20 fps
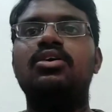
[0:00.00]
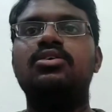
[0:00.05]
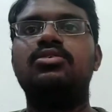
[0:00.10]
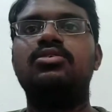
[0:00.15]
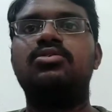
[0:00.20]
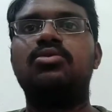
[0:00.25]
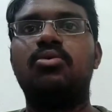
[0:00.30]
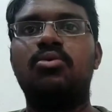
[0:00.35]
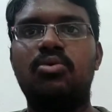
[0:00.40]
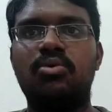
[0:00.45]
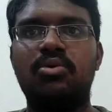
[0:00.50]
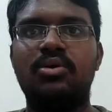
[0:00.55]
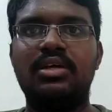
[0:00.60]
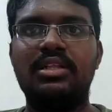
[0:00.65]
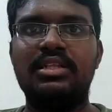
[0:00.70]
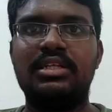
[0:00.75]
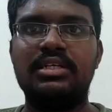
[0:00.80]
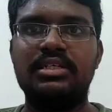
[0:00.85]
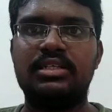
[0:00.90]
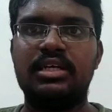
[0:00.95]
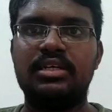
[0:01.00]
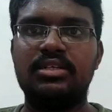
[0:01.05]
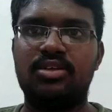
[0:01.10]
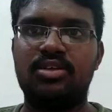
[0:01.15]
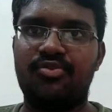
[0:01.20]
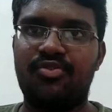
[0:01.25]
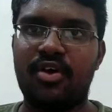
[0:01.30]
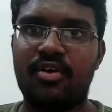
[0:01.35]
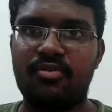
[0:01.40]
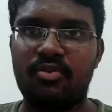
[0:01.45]
So in the sense,
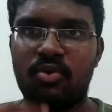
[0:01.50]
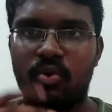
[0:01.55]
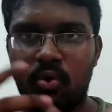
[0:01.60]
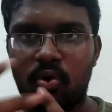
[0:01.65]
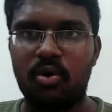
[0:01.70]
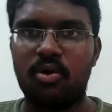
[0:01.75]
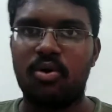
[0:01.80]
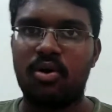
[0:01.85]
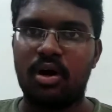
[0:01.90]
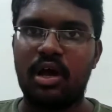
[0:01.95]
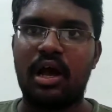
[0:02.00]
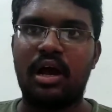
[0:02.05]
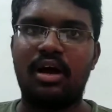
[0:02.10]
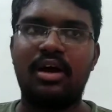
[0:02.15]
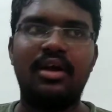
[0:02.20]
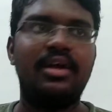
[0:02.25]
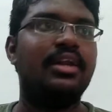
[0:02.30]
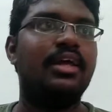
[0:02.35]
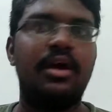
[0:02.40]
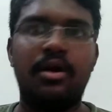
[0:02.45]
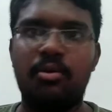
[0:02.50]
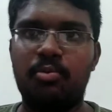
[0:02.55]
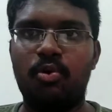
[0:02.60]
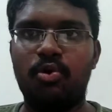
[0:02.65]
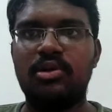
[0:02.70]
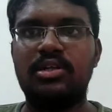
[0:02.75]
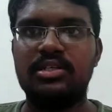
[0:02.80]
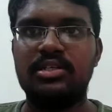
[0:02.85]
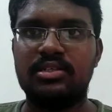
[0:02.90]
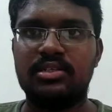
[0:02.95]
if you have no idea
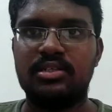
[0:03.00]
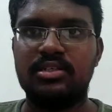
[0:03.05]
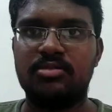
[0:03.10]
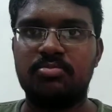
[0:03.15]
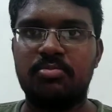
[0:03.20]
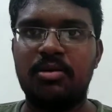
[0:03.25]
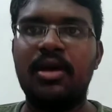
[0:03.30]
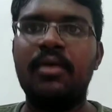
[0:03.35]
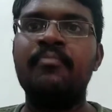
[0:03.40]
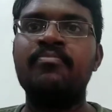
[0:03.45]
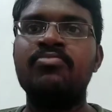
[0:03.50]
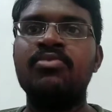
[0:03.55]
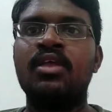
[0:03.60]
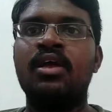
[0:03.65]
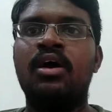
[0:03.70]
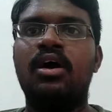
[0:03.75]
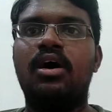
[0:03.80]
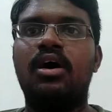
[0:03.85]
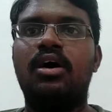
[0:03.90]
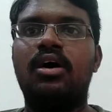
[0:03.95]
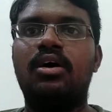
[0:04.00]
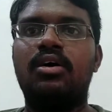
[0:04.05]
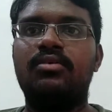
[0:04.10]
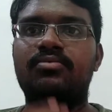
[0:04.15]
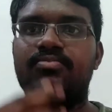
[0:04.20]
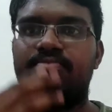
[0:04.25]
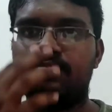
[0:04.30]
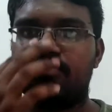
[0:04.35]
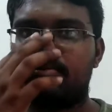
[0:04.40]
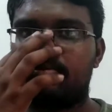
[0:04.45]
about this display,
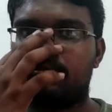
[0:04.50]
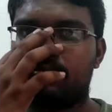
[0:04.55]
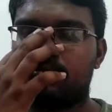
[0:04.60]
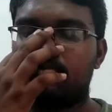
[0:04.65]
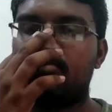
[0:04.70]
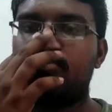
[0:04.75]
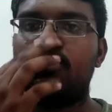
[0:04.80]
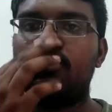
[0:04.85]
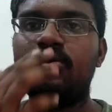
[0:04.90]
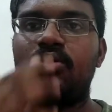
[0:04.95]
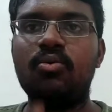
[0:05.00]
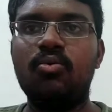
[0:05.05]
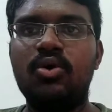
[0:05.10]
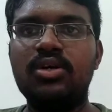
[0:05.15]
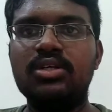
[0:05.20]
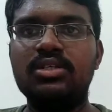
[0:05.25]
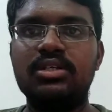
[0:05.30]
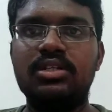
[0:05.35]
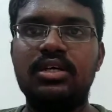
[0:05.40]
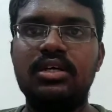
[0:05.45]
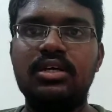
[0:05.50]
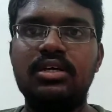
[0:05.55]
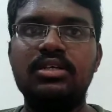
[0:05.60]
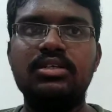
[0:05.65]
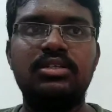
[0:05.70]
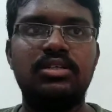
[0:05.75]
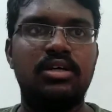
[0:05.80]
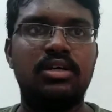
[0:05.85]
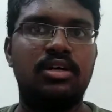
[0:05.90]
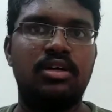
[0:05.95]
what is the thing
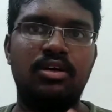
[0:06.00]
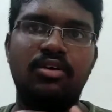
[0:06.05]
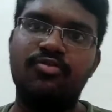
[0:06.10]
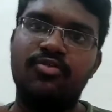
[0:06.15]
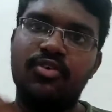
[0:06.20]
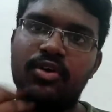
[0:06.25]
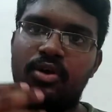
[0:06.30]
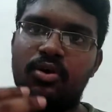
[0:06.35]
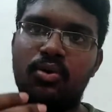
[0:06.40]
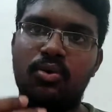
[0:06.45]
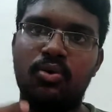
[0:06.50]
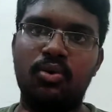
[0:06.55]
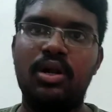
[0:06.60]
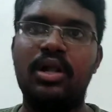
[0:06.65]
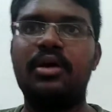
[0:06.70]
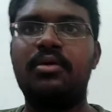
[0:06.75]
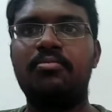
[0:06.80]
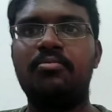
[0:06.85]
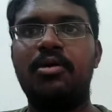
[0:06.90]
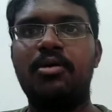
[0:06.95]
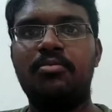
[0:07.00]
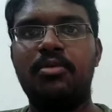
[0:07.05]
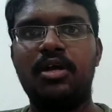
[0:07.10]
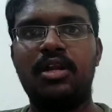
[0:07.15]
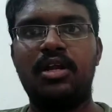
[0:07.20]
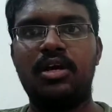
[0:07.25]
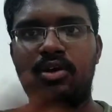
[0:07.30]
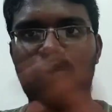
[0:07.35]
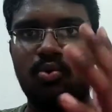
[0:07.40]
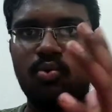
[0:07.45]
is, if we go like maybe
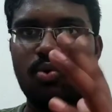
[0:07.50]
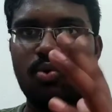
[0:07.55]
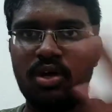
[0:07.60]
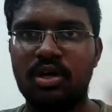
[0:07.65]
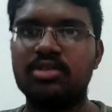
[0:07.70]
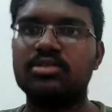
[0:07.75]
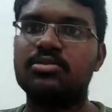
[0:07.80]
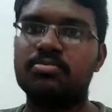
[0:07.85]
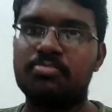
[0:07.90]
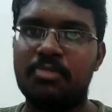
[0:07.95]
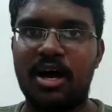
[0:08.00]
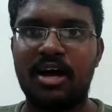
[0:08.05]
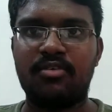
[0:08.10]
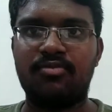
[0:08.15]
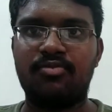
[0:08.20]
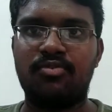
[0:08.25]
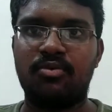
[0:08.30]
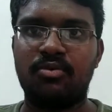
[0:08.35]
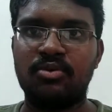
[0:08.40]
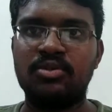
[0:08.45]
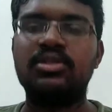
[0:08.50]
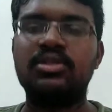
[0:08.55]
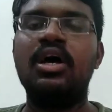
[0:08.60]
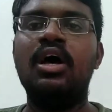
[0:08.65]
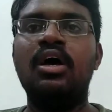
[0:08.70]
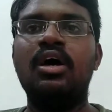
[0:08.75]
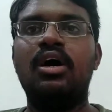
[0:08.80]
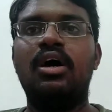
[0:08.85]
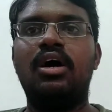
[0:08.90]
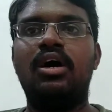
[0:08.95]
like 2 years back phones,
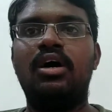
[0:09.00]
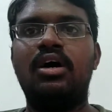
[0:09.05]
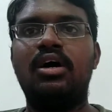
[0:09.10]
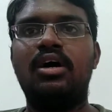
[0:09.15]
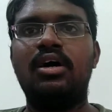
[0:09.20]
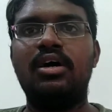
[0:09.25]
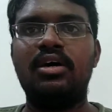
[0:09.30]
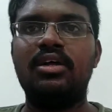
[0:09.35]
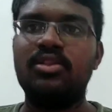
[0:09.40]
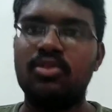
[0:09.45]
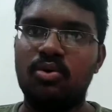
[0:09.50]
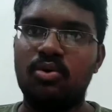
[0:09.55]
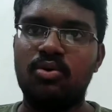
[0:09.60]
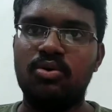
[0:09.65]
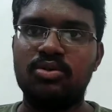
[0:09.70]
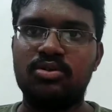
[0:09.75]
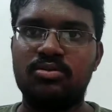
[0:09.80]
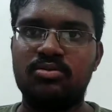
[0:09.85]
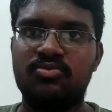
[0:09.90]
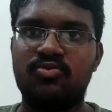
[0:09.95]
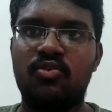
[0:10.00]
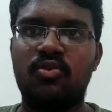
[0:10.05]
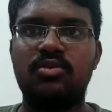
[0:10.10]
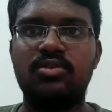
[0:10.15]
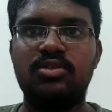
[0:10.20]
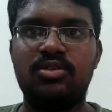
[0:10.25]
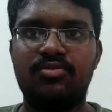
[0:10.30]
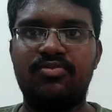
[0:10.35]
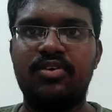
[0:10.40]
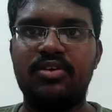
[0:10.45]
in those
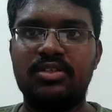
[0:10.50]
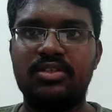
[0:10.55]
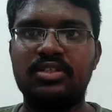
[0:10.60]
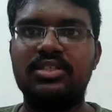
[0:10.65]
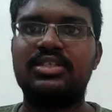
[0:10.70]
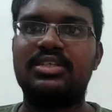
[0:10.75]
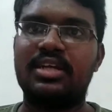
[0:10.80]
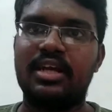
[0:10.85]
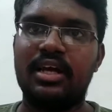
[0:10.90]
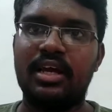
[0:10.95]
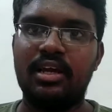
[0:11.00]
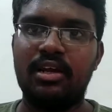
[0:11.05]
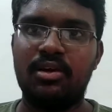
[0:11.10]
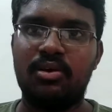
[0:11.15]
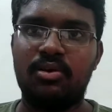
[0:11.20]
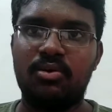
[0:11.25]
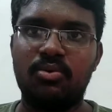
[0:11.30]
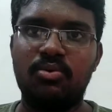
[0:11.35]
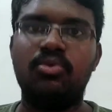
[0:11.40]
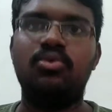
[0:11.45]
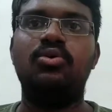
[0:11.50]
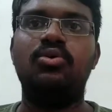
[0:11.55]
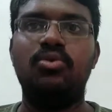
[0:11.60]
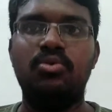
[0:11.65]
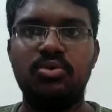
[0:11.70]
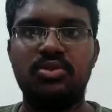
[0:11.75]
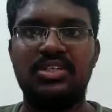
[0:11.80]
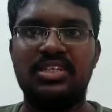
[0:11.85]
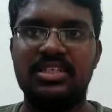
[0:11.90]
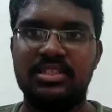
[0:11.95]
phones, if you're just trying to
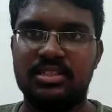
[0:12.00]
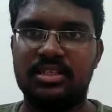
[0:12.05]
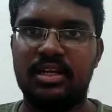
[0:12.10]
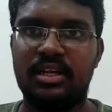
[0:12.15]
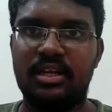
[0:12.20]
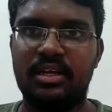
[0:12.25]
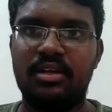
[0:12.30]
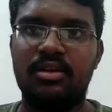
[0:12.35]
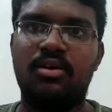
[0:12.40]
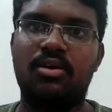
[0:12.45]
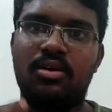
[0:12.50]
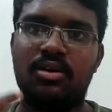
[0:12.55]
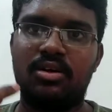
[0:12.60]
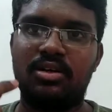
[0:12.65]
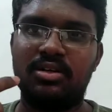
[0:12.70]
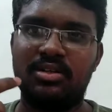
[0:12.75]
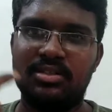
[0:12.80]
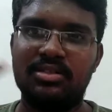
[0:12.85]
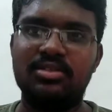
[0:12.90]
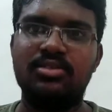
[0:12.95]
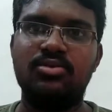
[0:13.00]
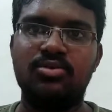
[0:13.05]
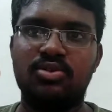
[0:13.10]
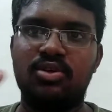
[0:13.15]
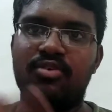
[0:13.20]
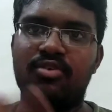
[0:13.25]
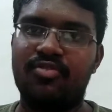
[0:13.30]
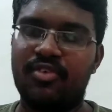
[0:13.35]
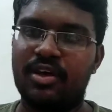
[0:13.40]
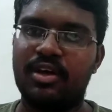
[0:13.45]
use the screen or use
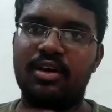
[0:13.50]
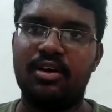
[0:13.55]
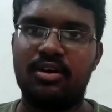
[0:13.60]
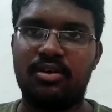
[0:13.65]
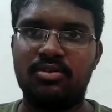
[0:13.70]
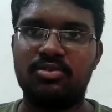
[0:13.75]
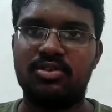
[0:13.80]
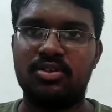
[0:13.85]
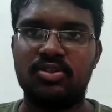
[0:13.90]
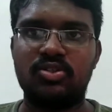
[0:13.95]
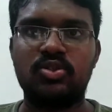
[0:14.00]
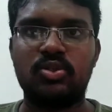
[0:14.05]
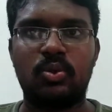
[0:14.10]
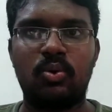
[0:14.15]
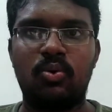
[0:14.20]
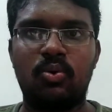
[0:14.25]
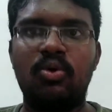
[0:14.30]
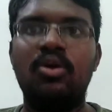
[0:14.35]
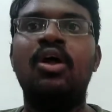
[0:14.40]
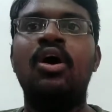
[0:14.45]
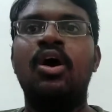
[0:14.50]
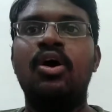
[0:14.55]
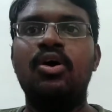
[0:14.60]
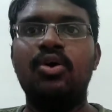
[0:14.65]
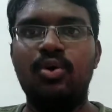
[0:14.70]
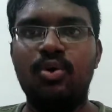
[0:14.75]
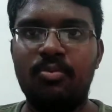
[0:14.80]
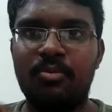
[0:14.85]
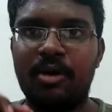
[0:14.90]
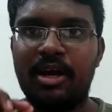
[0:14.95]
your finger to just scroll,
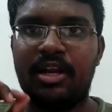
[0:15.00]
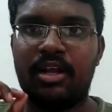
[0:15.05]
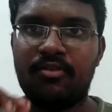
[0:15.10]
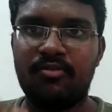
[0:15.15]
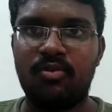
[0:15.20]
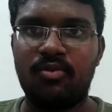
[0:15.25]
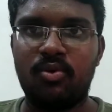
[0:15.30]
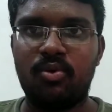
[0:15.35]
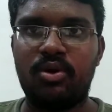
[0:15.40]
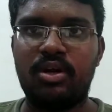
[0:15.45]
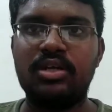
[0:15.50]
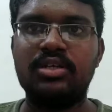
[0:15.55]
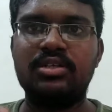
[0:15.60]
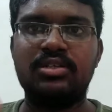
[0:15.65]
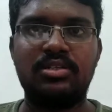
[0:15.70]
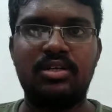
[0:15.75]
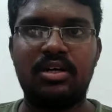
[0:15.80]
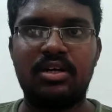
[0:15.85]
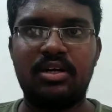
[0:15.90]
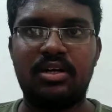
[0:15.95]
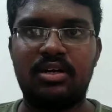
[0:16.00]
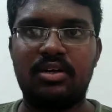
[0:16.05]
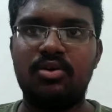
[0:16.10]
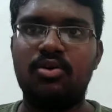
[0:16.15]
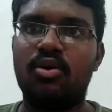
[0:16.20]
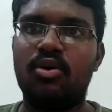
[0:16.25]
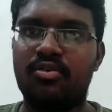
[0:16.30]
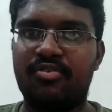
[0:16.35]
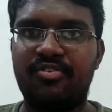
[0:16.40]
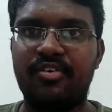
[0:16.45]
you might have noticed that
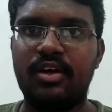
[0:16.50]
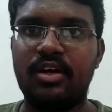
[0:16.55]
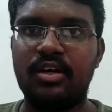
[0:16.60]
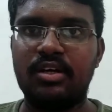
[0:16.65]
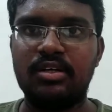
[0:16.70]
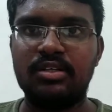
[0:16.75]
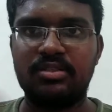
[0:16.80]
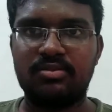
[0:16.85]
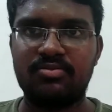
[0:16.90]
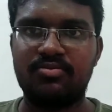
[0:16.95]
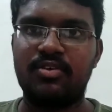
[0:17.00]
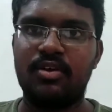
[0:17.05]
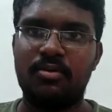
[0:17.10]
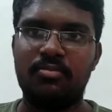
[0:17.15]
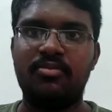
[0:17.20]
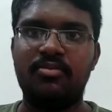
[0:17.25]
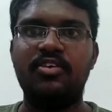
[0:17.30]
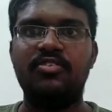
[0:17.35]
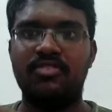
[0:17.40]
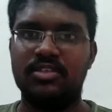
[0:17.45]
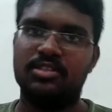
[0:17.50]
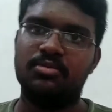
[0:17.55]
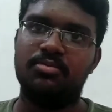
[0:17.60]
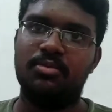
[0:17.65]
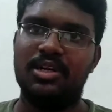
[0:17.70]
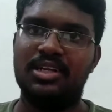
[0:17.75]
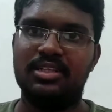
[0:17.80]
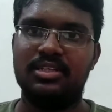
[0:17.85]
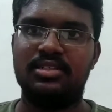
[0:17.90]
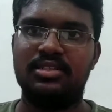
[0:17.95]
your fingers will be
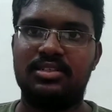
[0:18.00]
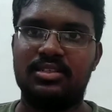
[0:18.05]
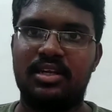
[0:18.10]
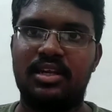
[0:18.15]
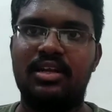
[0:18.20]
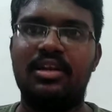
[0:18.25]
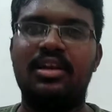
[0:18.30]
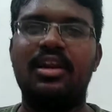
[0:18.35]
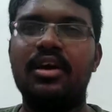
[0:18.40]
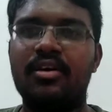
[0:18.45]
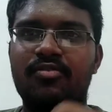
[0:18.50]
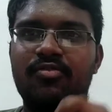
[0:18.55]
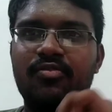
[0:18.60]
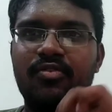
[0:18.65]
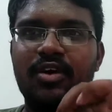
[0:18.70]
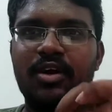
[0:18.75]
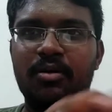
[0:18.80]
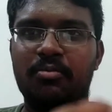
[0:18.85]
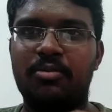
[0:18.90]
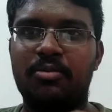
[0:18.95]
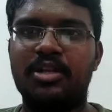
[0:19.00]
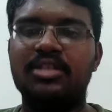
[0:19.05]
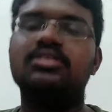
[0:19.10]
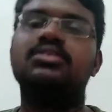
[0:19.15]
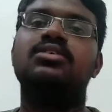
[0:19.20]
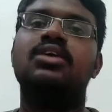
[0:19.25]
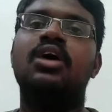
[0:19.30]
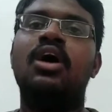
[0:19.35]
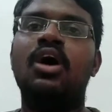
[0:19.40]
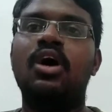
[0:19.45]
visible in the screen like
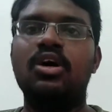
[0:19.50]
fingerprints.